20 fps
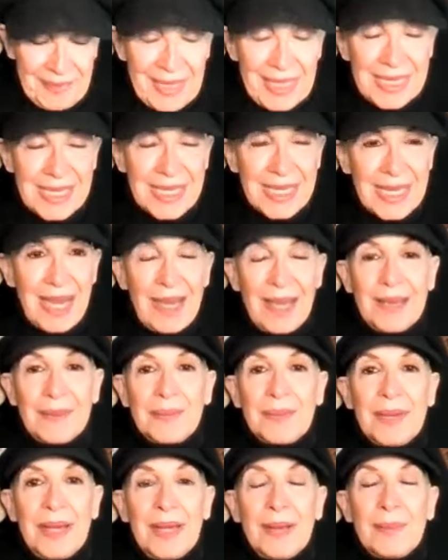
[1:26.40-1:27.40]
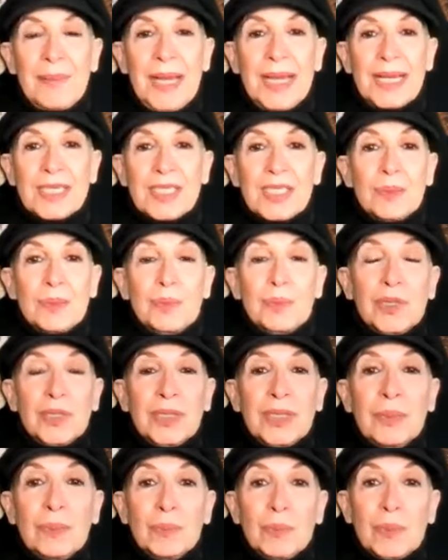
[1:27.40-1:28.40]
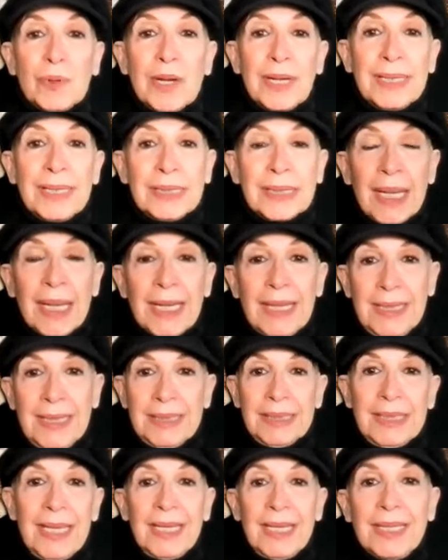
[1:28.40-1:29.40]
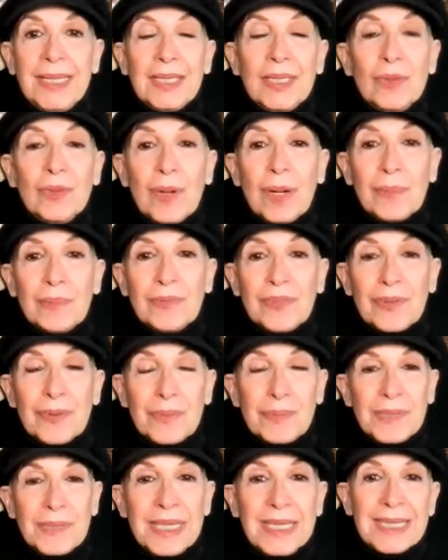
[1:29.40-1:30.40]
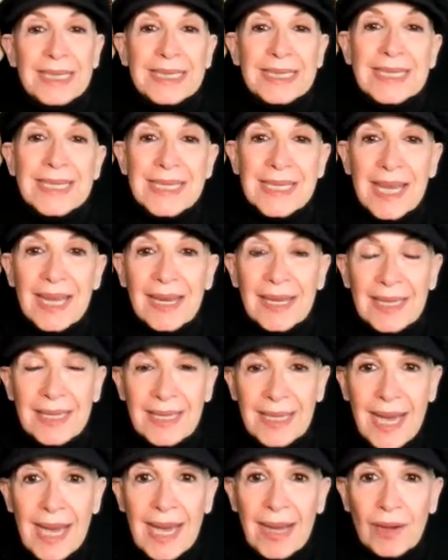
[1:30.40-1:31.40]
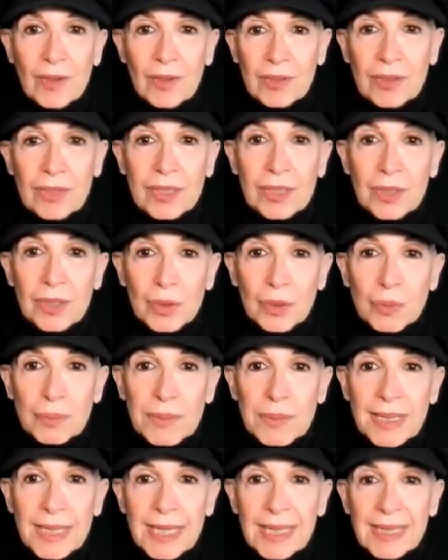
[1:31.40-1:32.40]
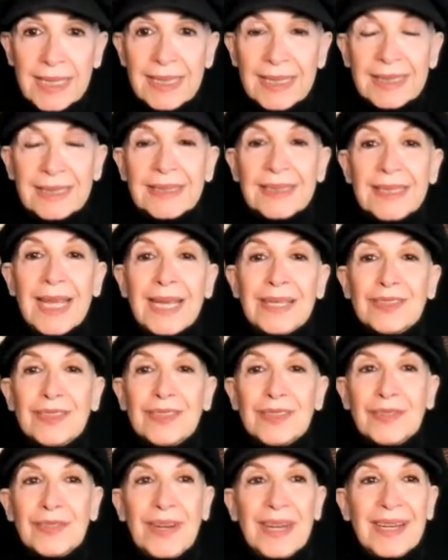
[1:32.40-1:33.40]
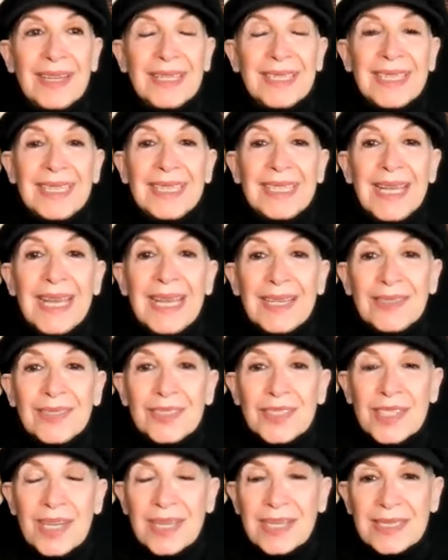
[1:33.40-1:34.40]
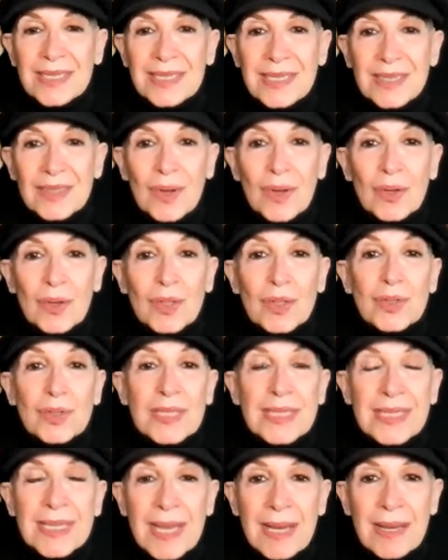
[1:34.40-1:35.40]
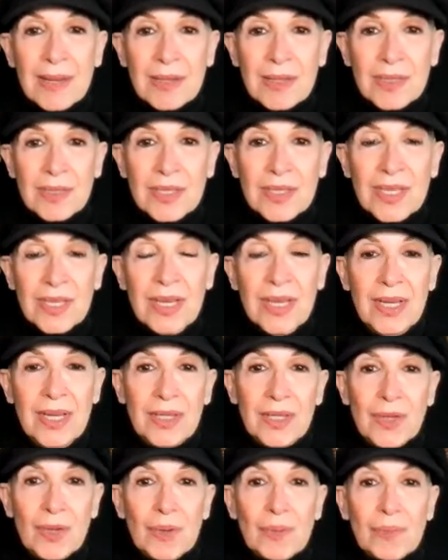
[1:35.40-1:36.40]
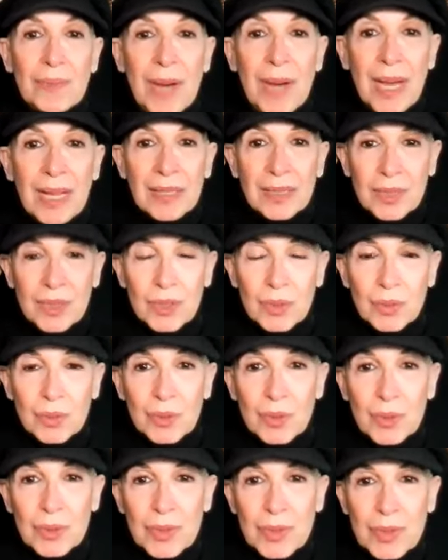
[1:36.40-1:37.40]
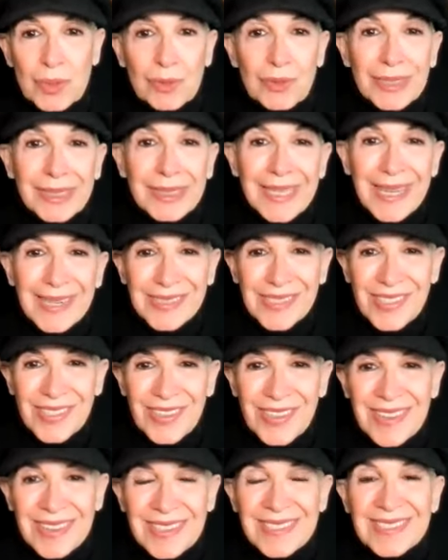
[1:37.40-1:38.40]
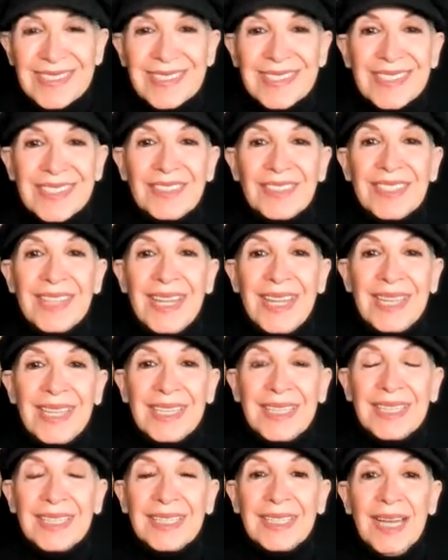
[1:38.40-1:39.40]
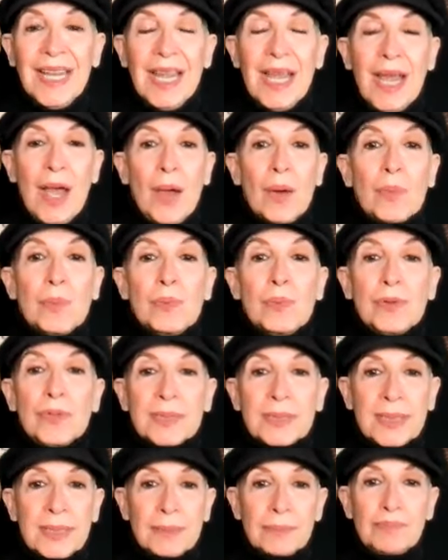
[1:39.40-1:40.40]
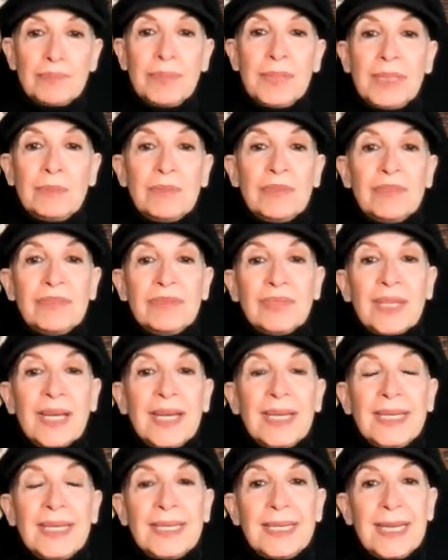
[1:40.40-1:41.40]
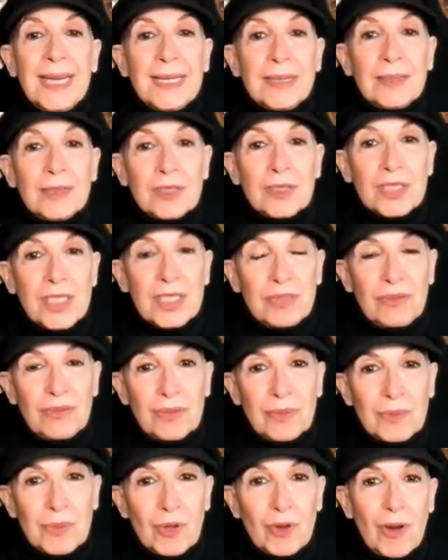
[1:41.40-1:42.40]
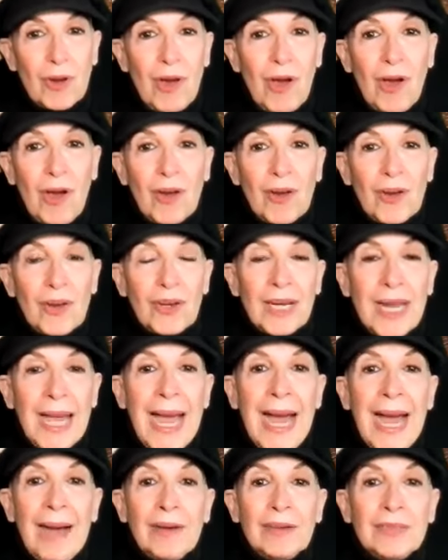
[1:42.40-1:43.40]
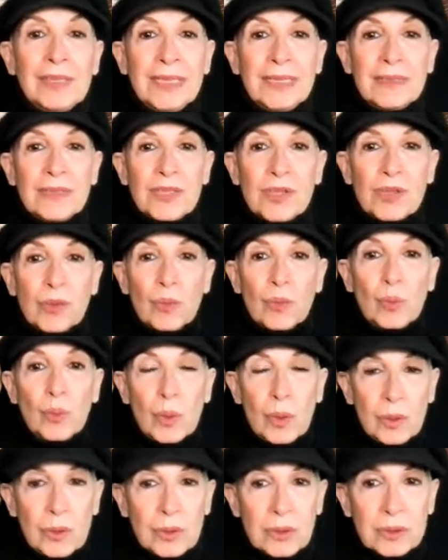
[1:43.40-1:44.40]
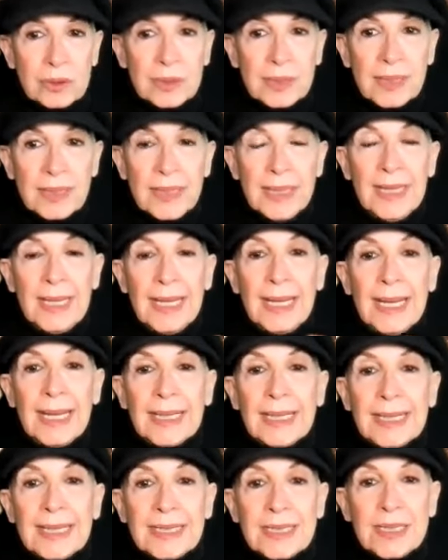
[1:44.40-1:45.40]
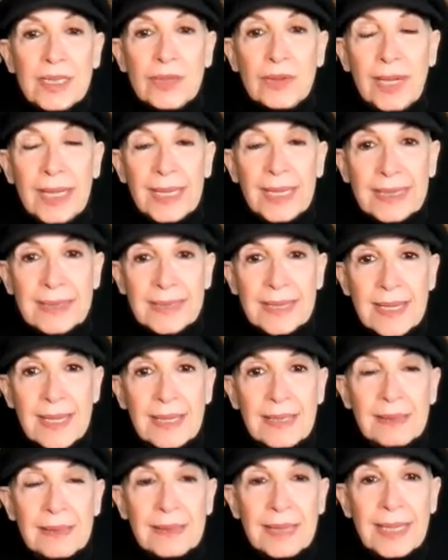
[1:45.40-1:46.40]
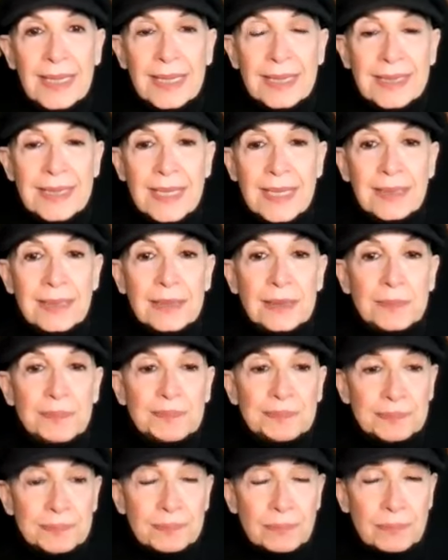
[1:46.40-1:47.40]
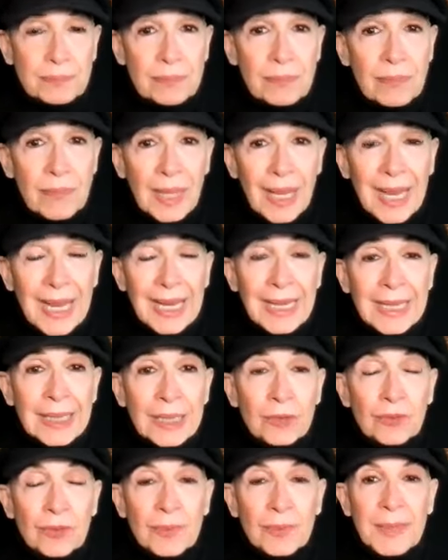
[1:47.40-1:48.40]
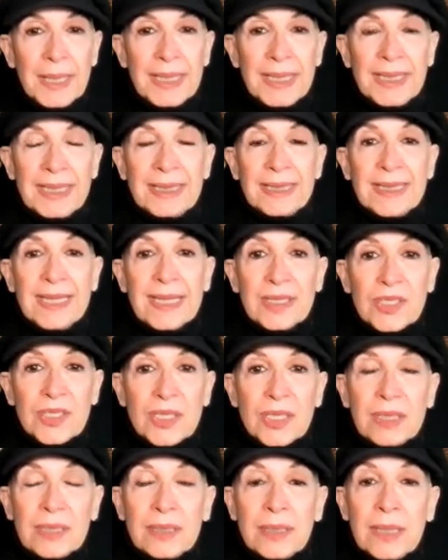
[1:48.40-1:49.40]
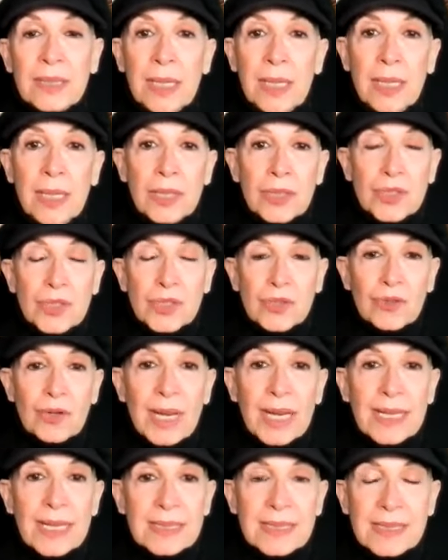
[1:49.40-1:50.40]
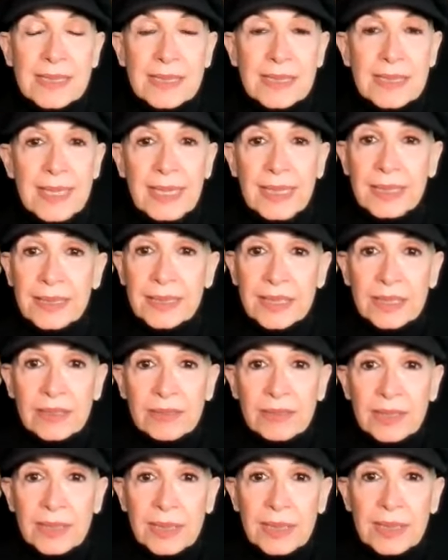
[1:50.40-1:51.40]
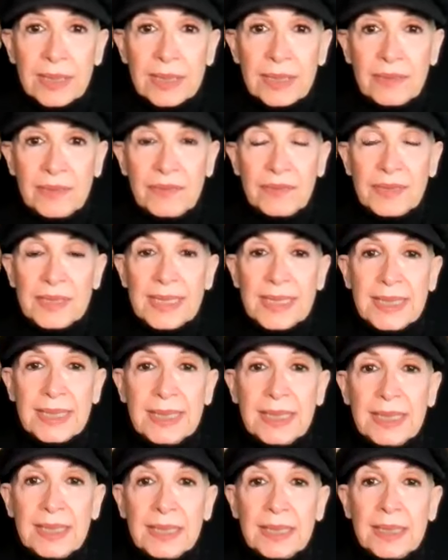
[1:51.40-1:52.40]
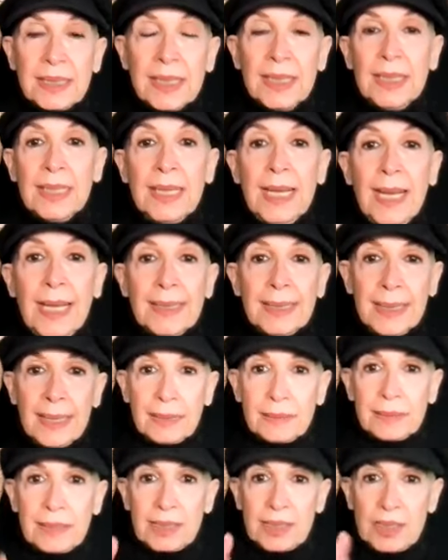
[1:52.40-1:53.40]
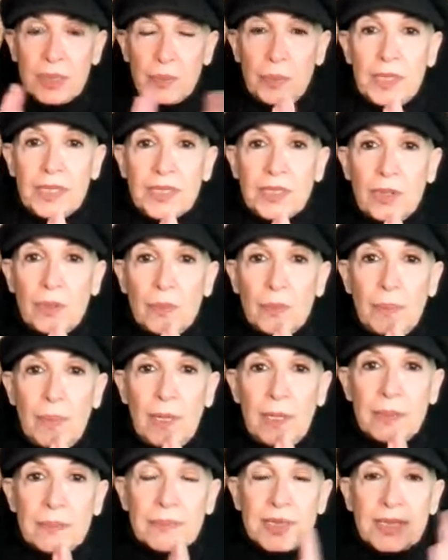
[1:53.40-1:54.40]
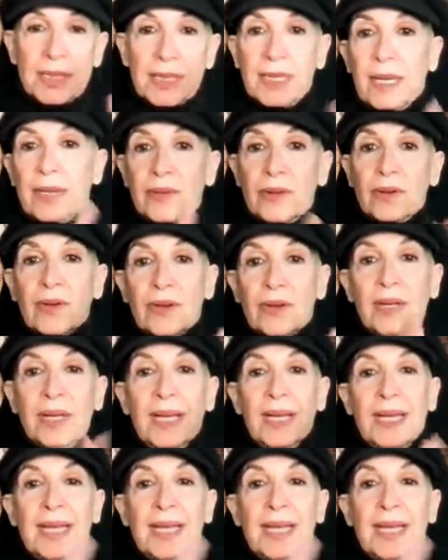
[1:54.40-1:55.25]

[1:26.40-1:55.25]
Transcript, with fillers: This time, imagine brilliant bright light lighting you up from the inside out, illuminating, electrifying, and energizing all your cells, your molecules, your electrons, creating a brilliant beam of light and energy from your heart out into the world. And as you exhale, exhale any remaining tension, stress, negativity, fatigue. And now let's press our palms together